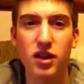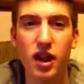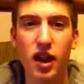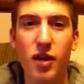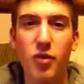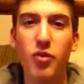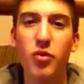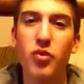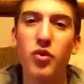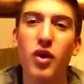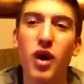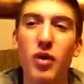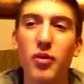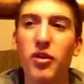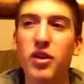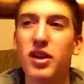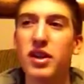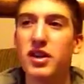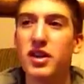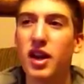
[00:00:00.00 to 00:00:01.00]
I
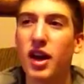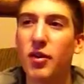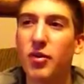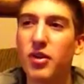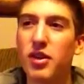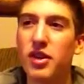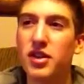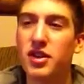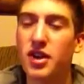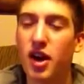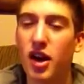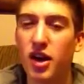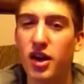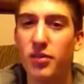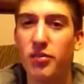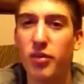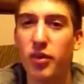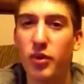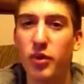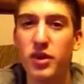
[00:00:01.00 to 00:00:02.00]
wouldn't dock
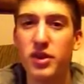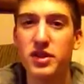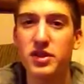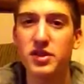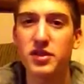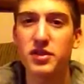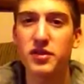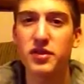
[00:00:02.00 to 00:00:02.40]
it points